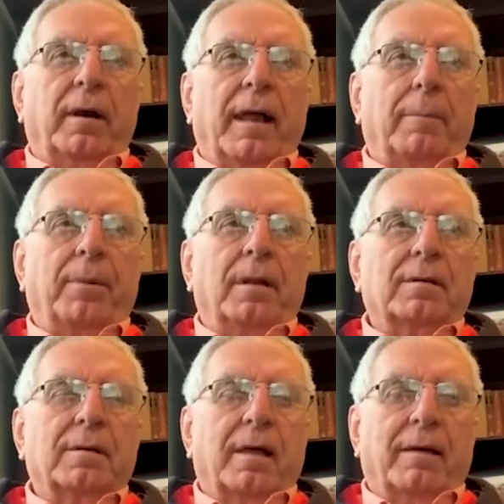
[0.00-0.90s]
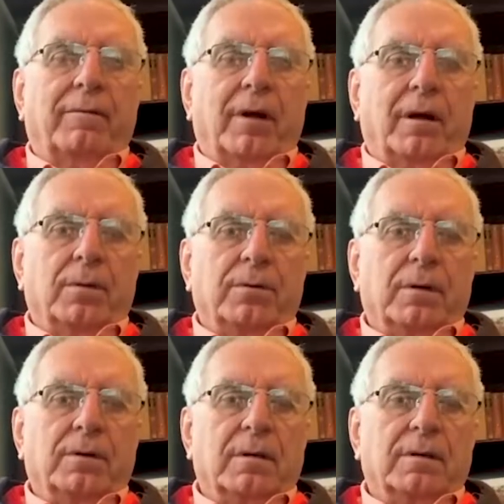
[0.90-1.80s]
what happened in South Africa
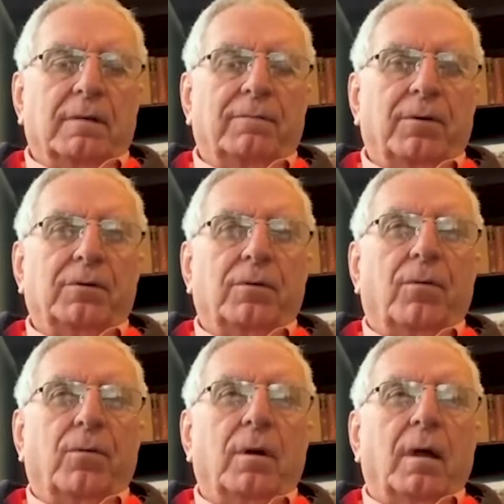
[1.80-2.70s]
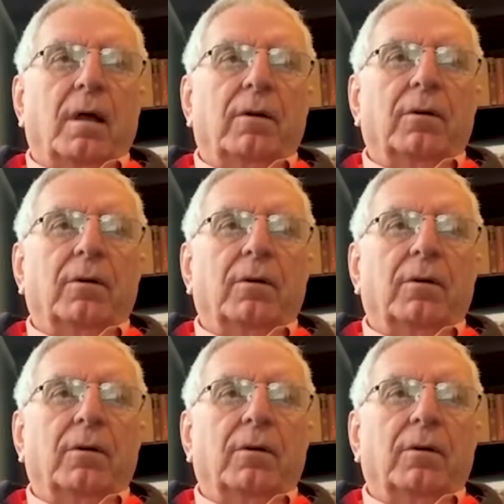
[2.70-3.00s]
was this, is that first of all,